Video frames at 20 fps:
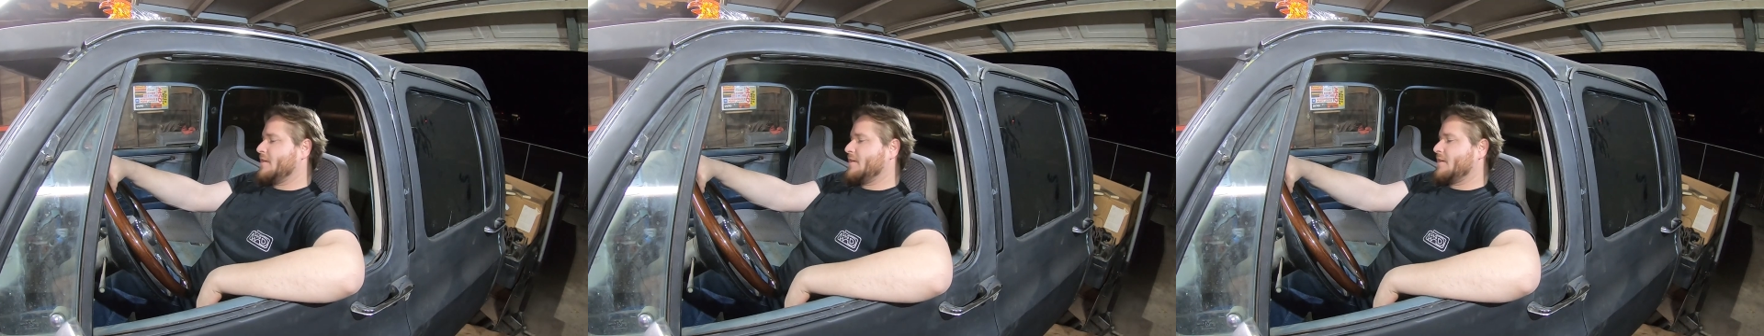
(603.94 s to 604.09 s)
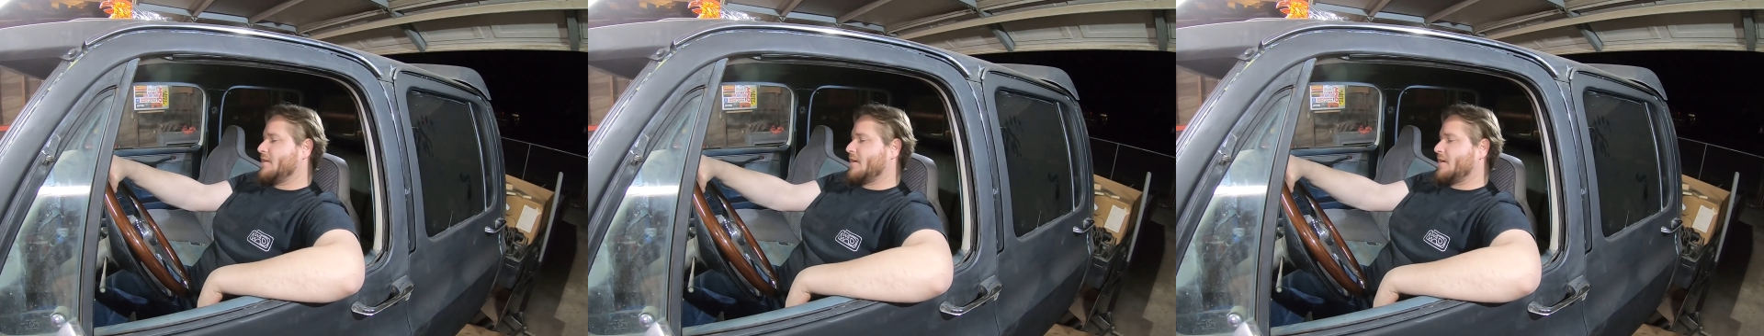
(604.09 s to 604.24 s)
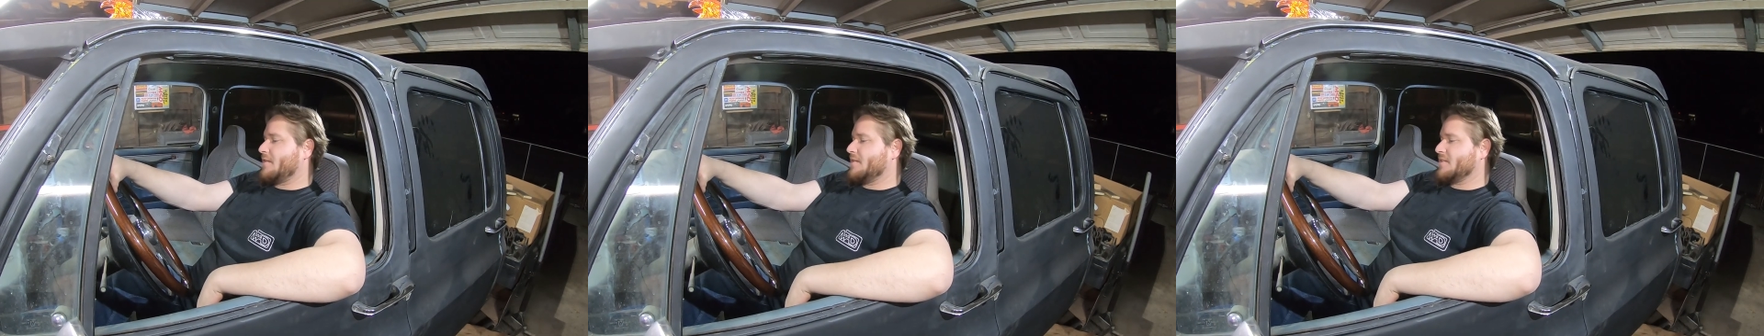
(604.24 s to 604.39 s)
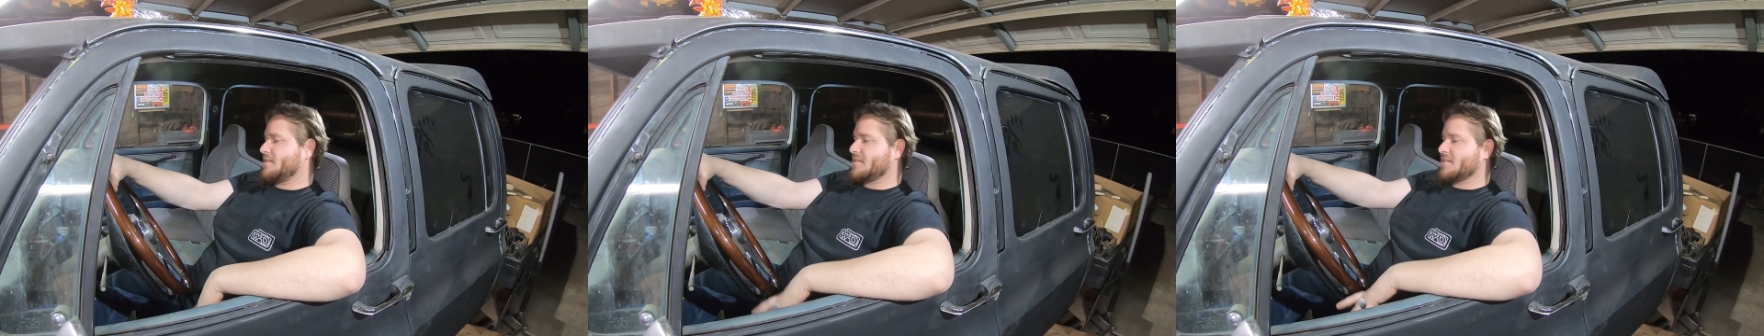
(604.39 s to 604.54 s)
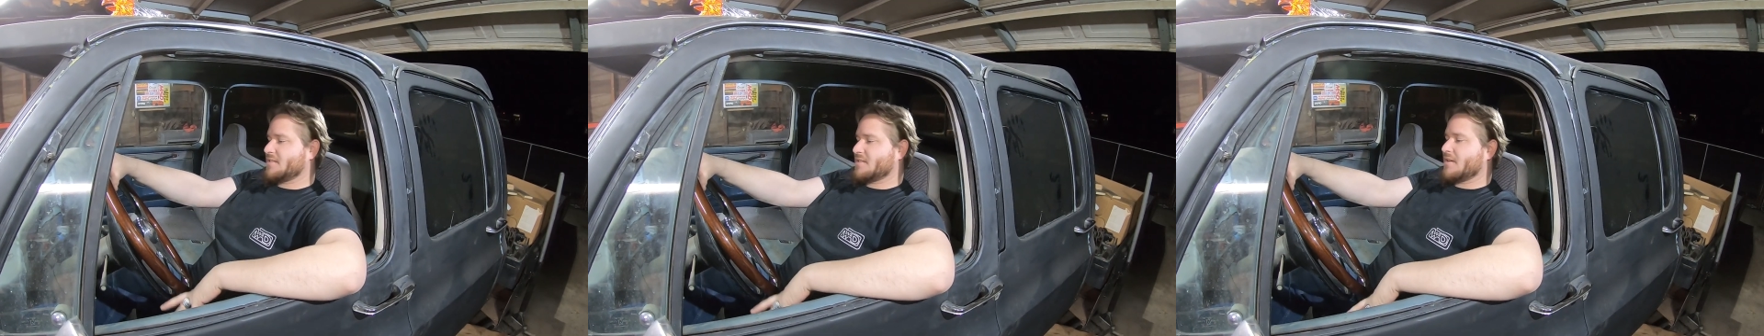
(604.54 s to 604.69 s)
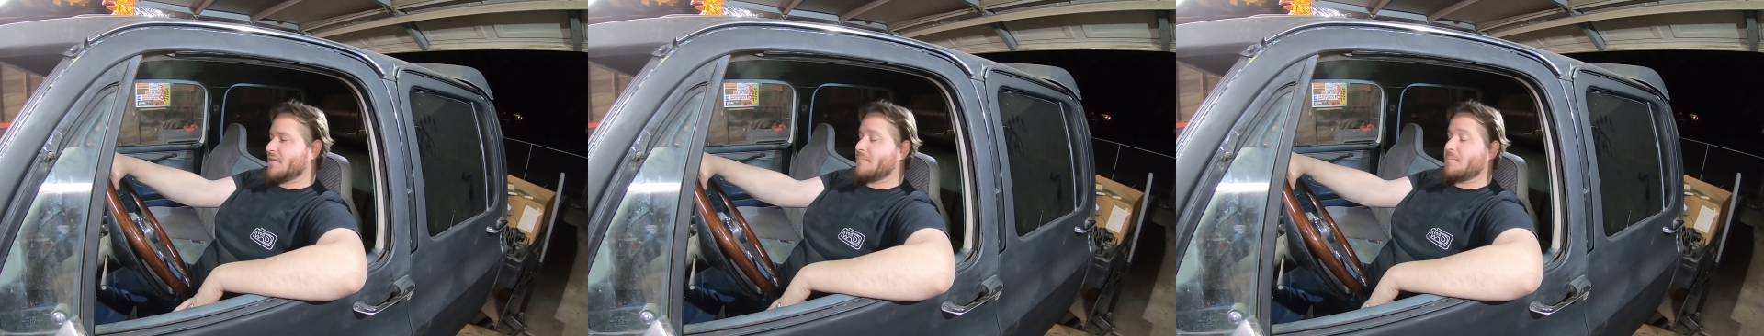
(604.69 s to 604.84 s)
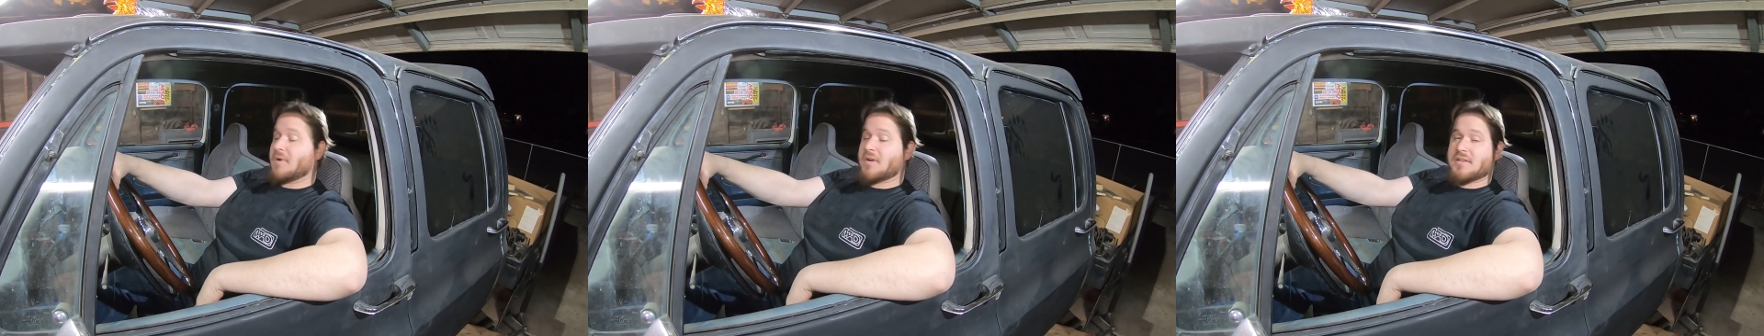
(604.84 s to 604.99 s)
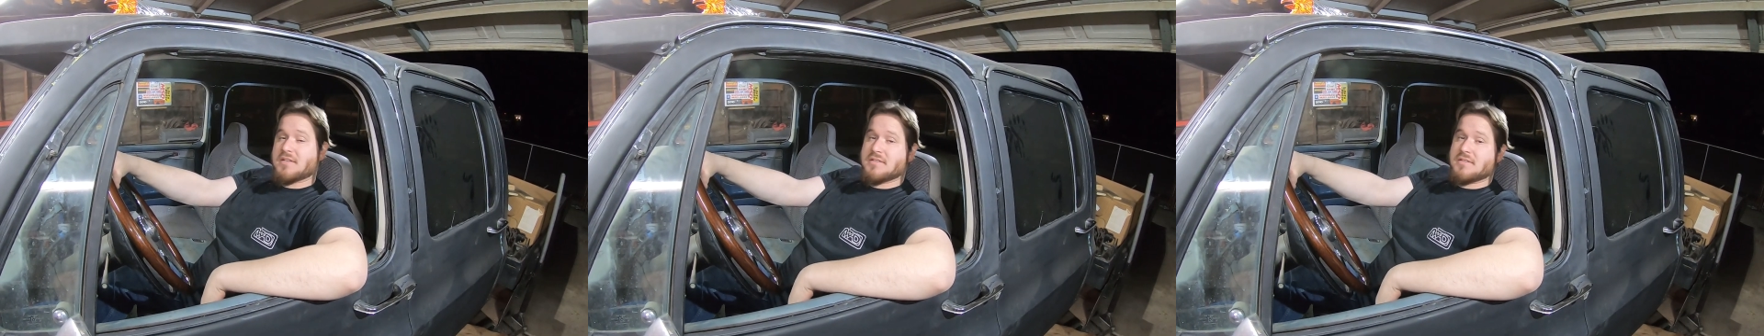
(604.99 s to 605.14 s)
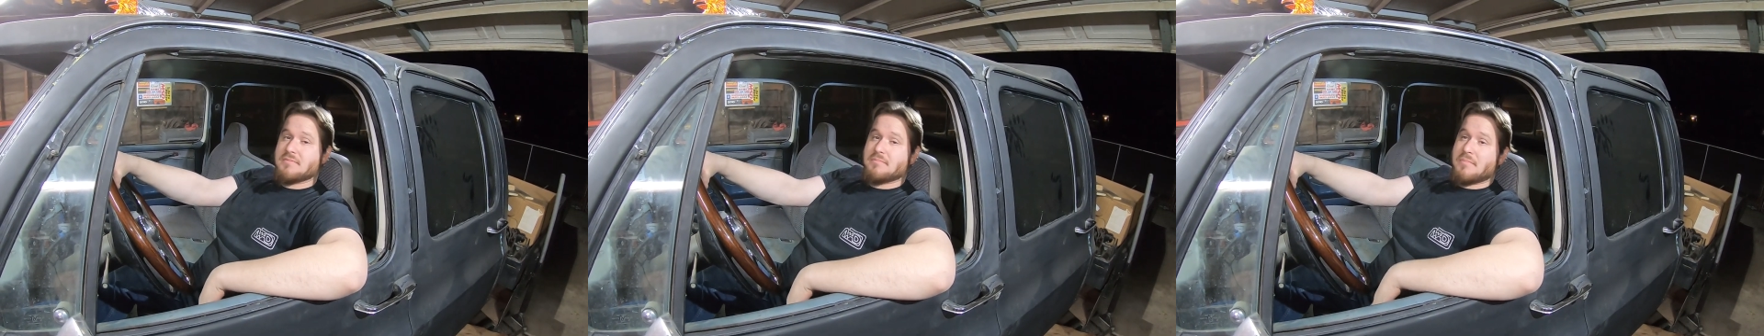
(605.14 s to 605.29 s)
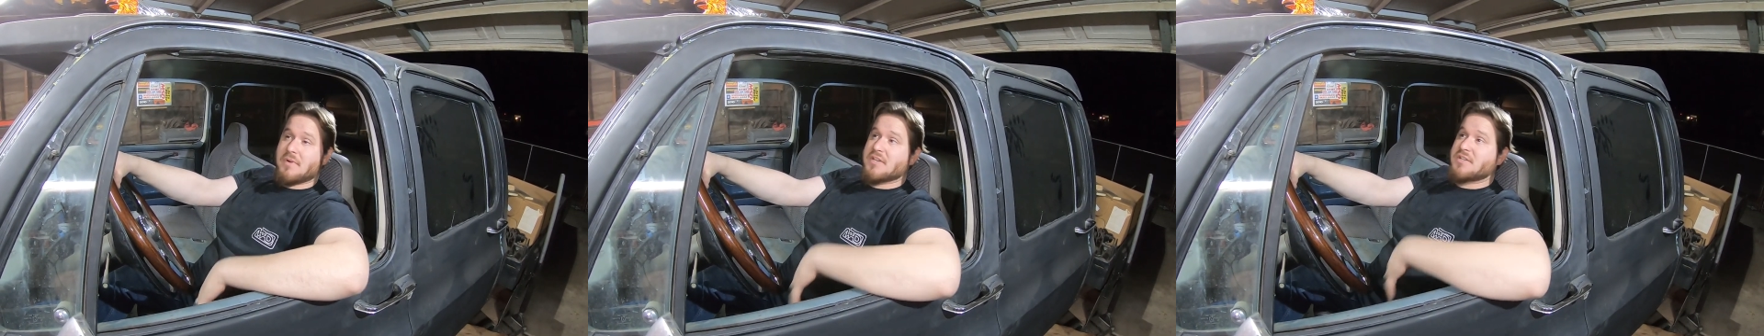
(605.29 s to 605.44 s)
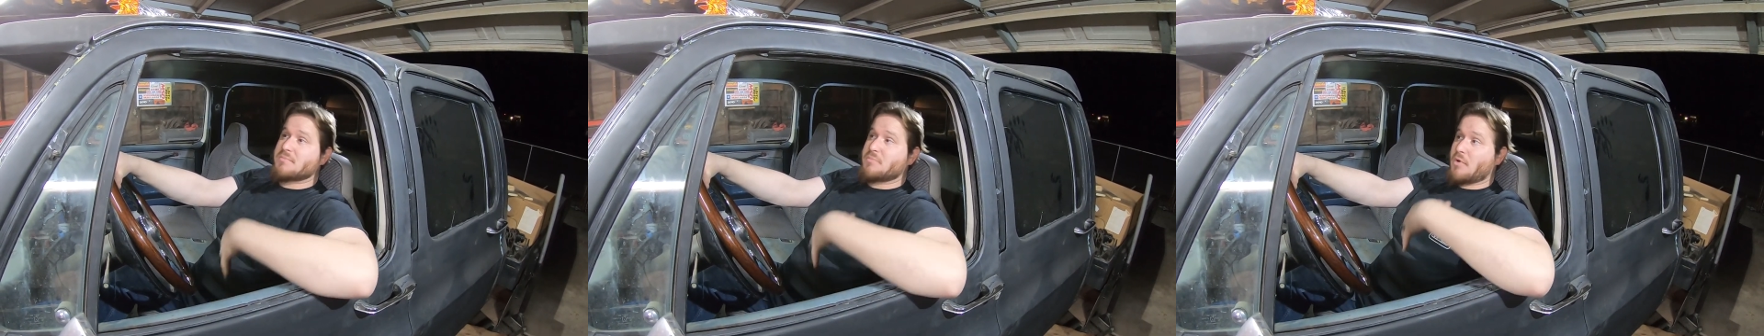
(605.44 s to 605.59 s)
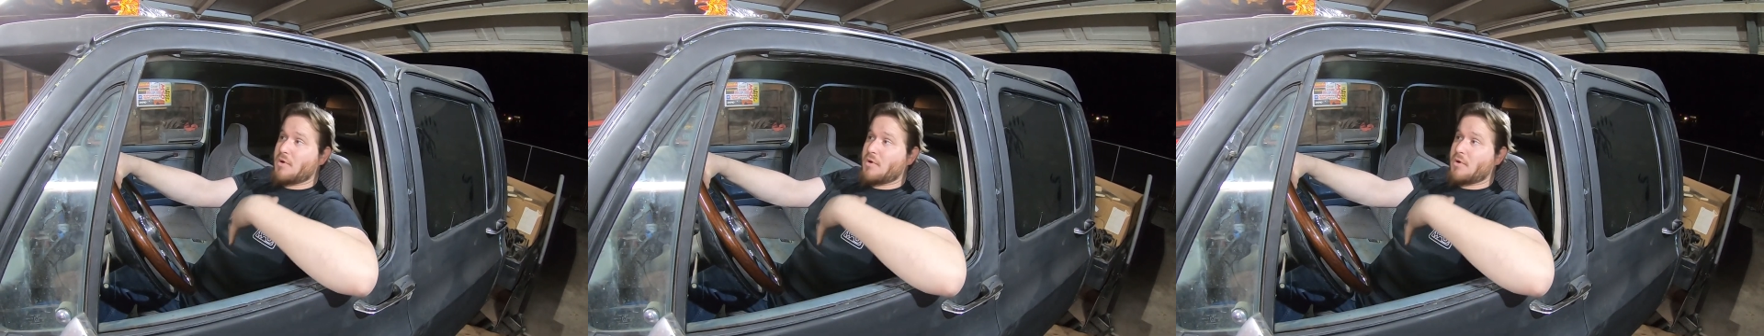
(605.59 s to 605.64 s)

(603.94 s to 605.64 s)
This is a much